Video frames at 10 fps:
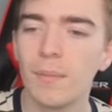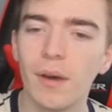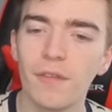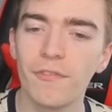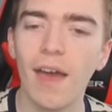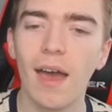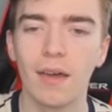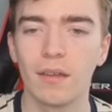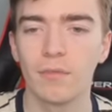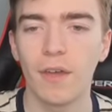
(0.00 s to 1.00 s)
But
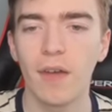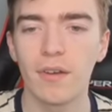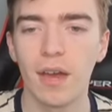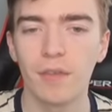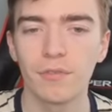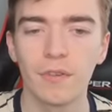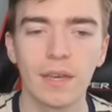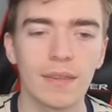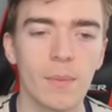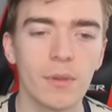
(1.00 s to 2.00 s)
fair enough.
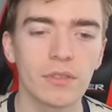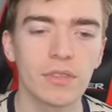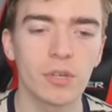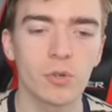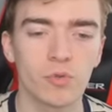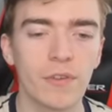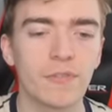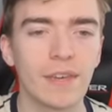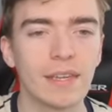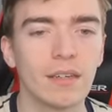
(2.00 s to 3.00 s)
Then we got the
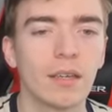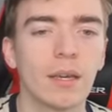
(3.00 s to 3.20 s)
griffin.